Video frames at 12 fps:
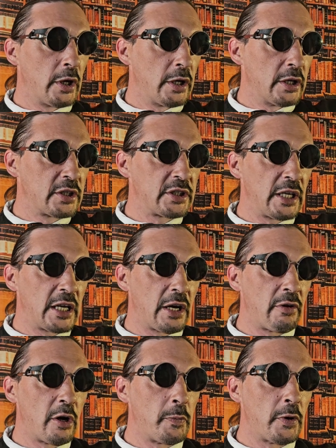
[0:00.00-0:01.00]
going to sink our
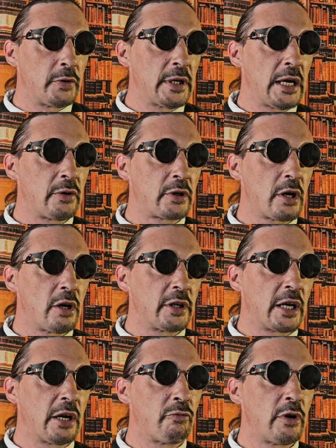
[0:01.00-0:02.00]
elbow down, guarding
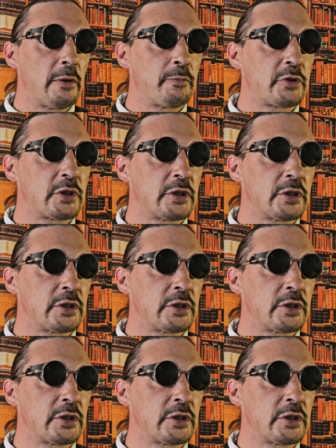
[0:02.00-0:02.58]
our ribs,